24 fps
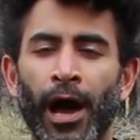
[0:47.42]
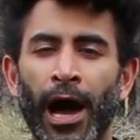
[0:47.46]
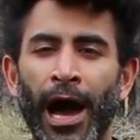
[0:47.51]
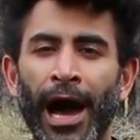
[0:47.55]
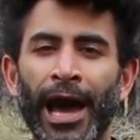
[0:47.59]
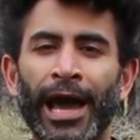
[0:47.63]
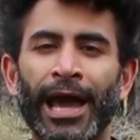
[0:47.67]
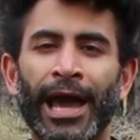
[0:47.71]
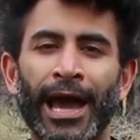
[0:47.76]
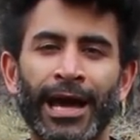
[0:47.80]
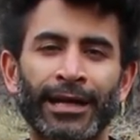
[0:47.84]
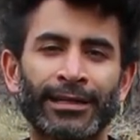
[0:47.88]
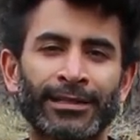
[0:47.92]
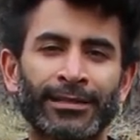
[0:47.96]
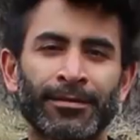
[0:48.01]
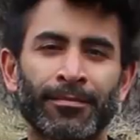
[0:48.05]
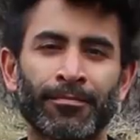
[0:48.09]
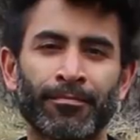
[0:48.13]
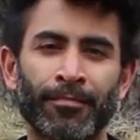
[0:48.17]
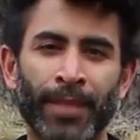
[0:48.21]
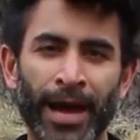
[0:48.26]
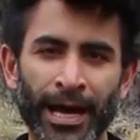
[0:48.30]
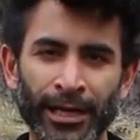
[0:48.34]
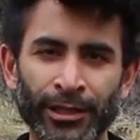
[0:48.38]
I had to
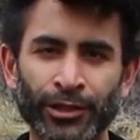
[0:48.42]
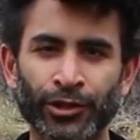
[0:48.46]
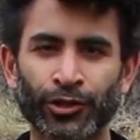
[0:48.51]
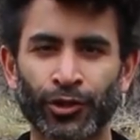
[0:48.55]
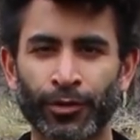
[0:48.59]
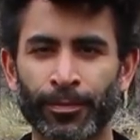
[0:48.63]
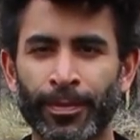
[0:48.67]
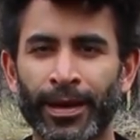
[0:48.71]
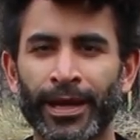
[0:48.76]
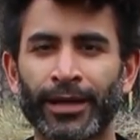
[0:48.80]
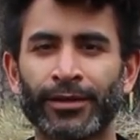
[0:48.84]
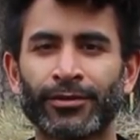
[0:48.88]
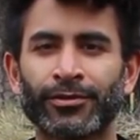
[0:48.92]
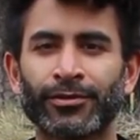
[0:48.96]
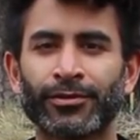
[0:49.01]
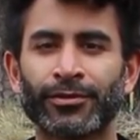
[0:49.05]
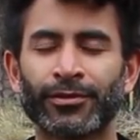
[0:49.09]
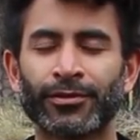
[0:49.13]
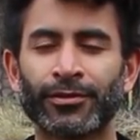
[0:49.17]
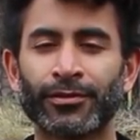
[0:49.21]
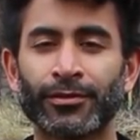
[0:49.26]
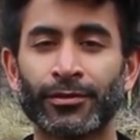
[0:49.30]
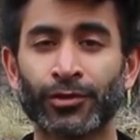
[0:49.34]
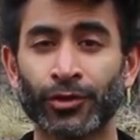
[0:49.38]
masturbate
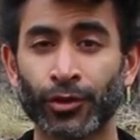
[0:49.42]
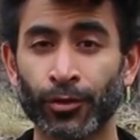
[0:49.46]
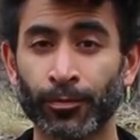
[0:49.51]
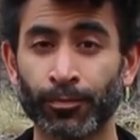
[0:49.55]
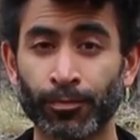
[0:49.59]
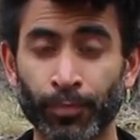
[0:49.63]
to